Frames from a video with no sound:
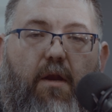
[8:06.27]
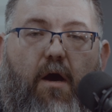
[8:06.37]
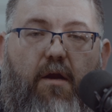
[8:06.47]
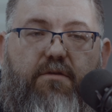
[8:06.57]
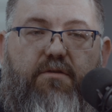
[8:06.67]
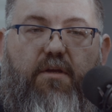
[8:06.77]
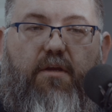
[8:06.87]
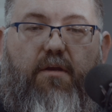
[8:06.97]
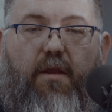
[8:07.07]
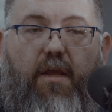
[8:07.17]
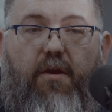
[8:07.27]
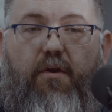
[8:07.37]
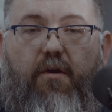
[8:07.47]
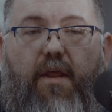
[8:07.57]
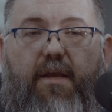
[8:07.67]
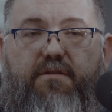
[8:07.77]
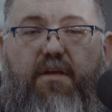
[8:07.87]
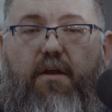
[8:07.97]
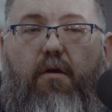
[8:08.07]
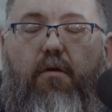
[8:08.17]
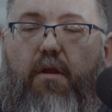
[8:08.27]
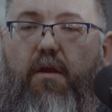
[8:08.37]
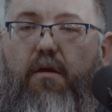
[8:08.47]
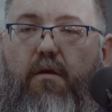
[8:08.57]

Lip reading: honestly, getting your day set early,